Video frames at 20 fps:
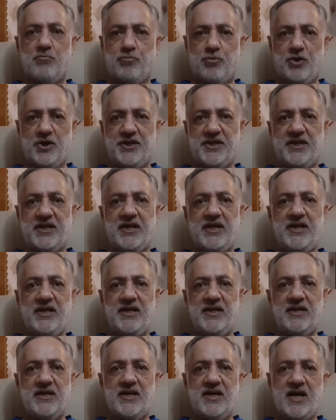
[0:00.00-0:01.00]

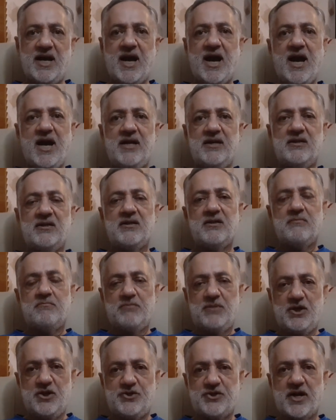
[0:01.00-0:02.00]
politically, and
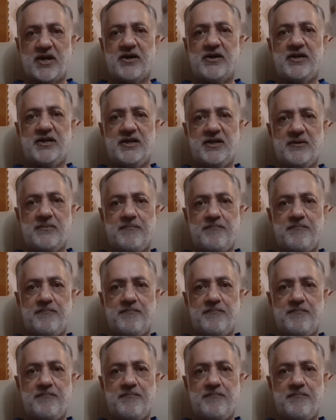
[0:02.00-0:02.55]
militarily.